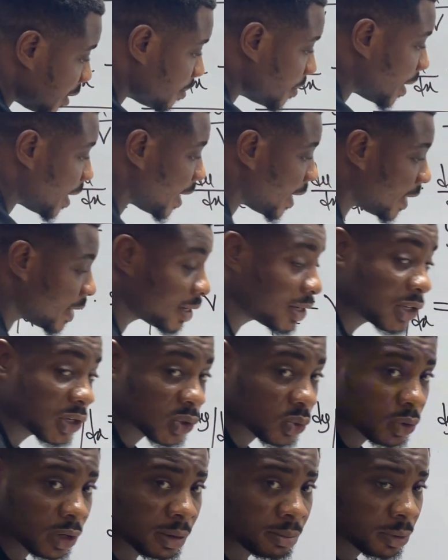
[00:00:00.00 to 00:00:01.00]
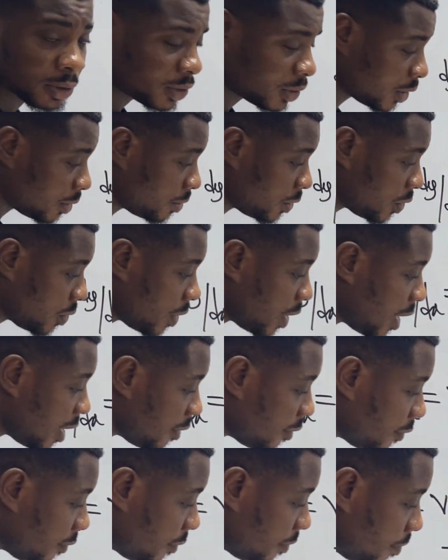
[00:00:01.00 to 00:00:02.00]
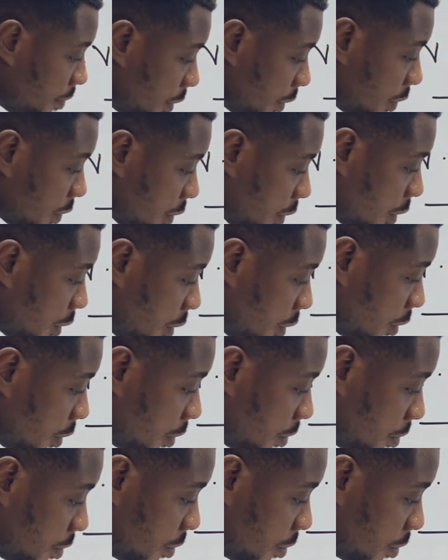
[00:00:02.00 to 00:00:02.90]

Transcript: by square bottom. So we have bottom